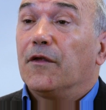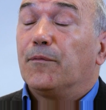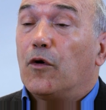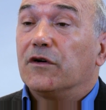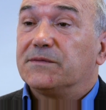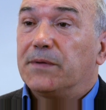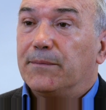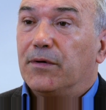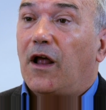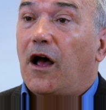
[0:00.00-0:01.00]
poorest
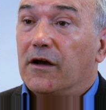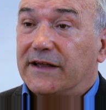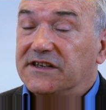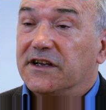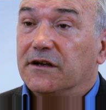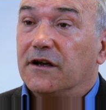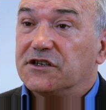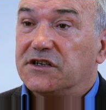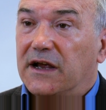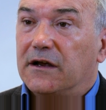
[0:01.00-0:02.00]
people are getting a
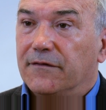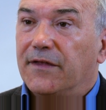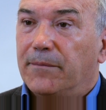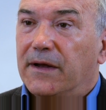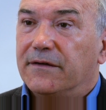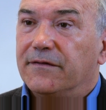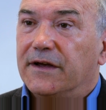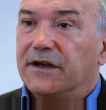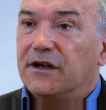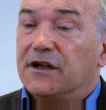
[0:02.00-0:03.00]
share of that
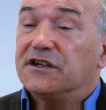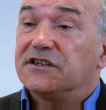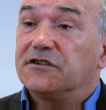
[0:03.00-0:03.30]
benefit. So